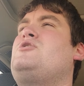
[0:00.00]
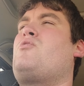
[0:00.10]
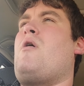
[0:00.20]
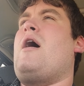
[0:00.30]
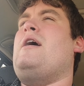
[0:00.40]

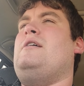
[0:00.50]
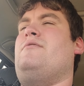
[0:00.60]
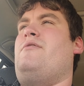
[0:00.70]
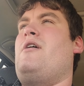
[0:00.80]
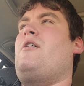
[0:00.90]
try
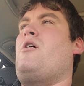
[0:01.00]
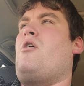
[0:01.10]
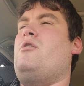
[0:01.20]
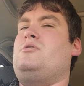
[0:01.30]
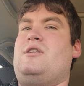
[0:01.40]
very
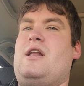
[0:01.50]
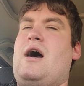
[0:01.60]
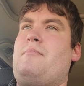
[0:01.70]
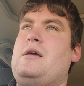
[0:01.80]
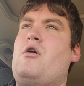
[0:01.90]
hard to
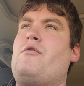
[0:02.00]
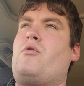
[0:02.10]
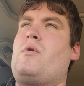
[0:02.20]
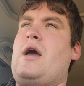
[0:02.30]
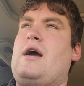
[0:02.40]
not be
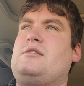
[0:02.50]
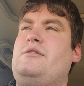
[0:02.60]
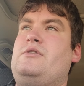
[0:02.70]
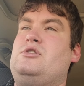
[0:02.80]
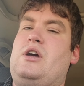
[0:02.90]

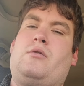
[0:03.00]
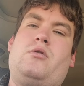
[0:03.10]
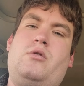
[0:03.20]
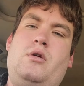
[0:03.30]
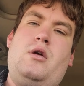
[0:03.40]
overreactive in
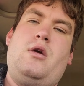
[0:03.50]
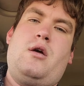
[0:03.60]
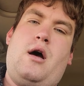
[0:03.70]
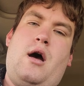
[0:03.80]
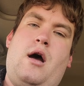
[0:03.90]
general,
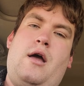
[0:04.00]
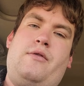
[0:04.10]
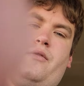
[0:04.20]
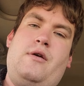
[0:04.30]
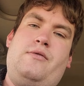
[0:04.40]

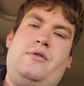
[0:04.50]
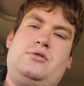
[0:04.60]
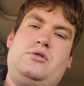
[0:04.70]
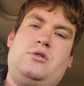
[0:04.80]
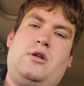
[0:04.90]
and
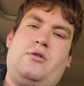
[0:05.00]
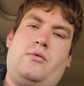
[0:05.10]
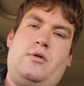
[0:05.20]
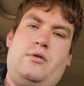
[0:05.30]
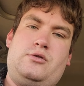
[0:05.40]
this is another
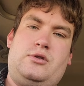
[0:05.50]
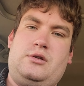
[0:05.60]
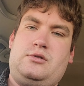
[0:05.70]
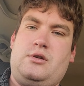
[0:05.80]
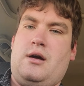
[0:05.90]
one of those
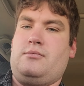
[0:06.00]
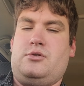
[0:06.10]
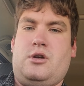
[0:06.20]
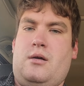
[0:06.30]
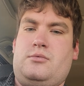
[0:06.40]
things. I'm
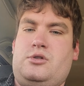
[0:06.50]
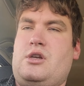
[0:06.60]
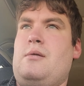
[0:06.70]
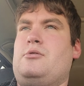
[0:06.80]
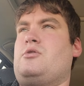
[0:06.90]
just
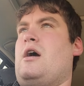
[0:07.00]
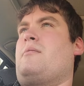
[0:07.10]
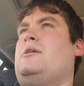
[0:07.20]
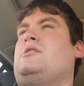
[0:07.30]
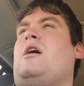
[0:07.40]
keeping track
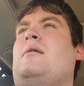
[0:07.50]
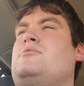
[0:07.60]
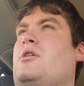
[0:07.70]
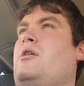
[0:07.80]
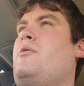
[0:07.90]
of my time,
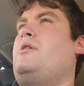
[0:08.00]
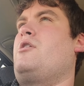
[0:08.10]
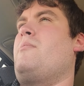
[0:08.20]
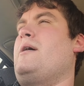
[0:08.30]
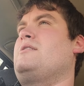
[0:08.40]
so I know when to
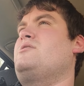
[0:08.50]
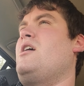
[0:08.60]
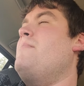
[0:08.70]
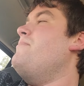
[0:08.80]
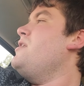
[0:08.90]
go back
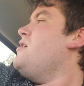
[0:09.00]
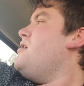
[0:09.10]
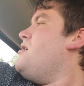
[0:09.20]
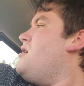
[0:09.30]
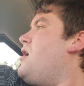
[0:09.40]
inside.
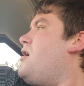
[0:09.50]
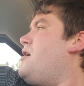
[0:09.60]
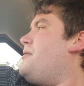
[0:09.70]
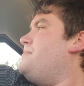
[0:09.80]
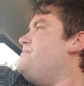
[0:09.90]

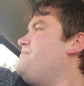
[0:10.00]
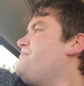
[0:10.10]
I